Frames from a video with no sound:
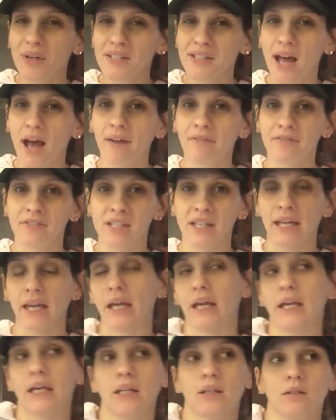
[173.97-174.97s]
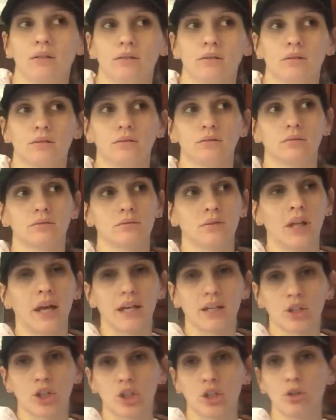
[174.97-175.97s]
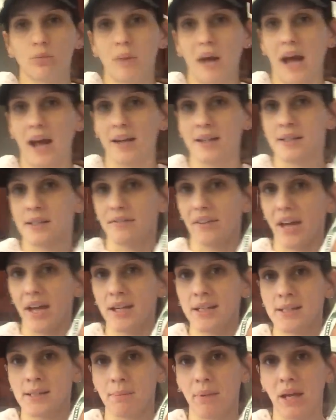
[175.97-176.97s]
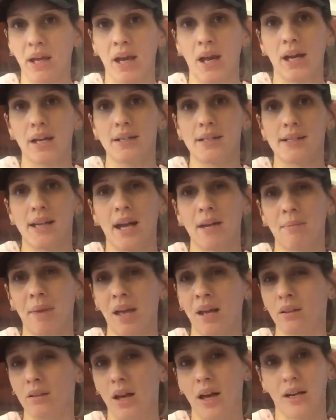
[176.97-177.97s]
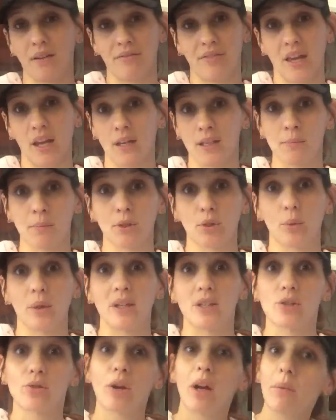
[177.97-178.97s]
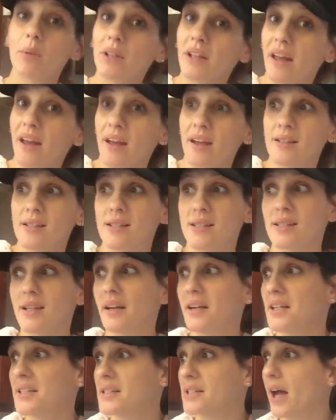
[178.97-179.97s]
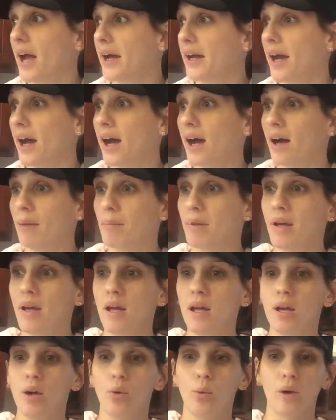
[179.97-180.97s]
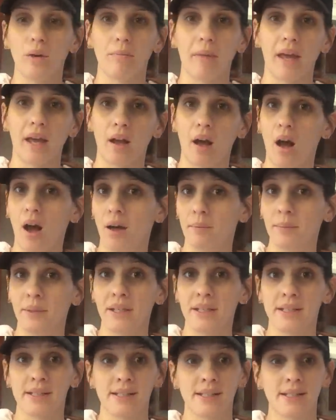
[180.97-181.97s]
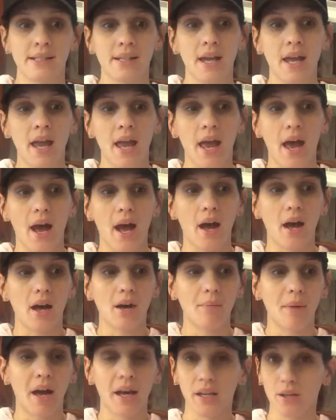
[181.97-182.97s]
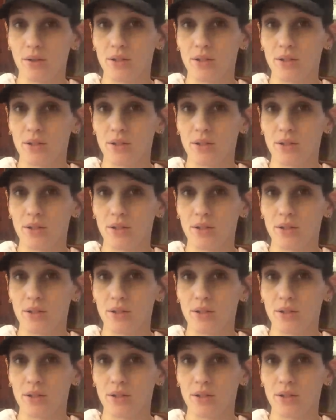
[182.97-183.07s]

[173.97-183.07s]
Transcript: always have to get like two packs of eggs because I make a lot of things between scrambled eggs, sunny side up. We make omelets. Um, I